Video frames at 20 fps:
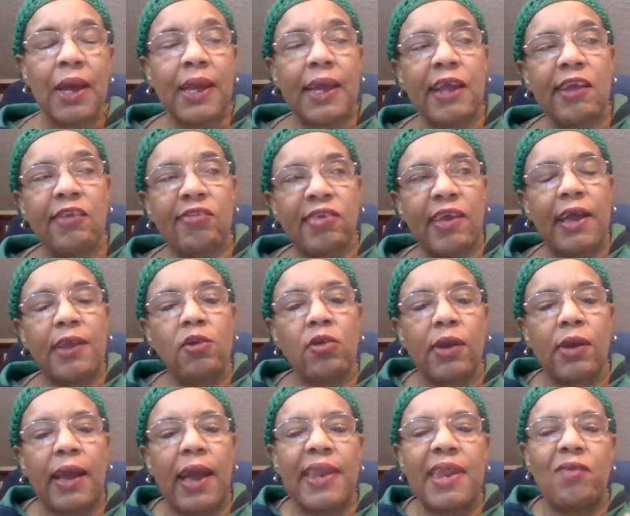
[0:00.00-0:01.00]
He said you
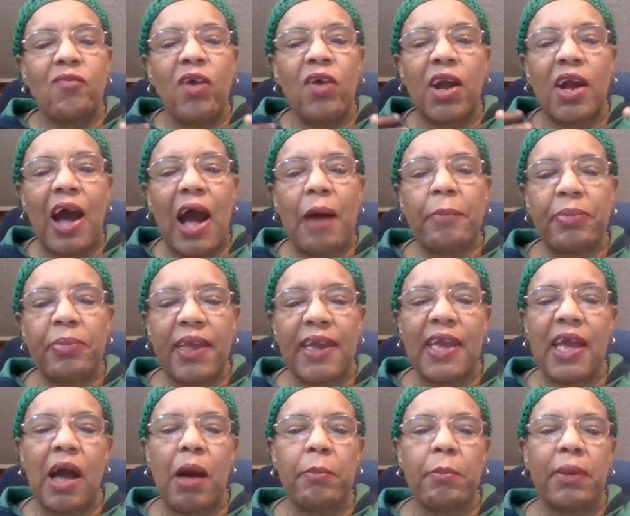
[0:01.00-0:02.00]
can't even come to
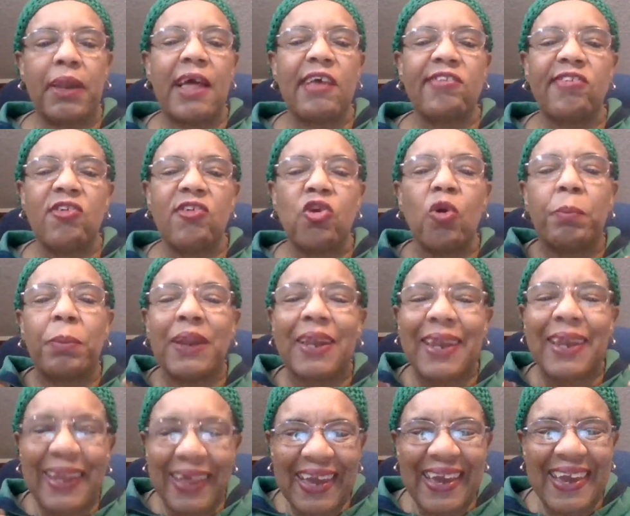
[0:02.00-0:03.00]
him unless you
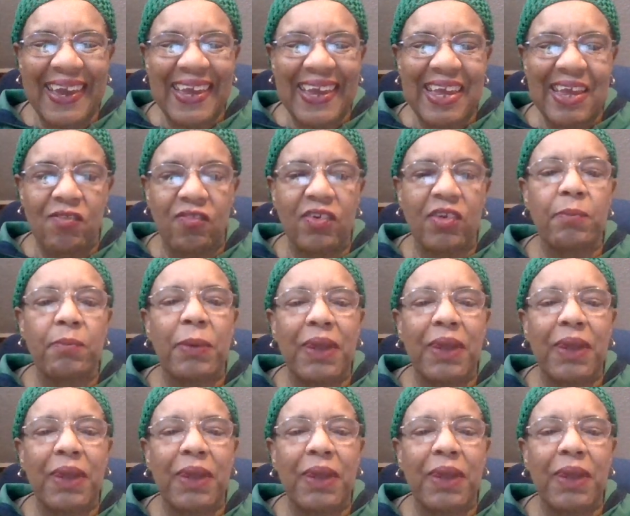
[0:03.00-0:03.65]
believe.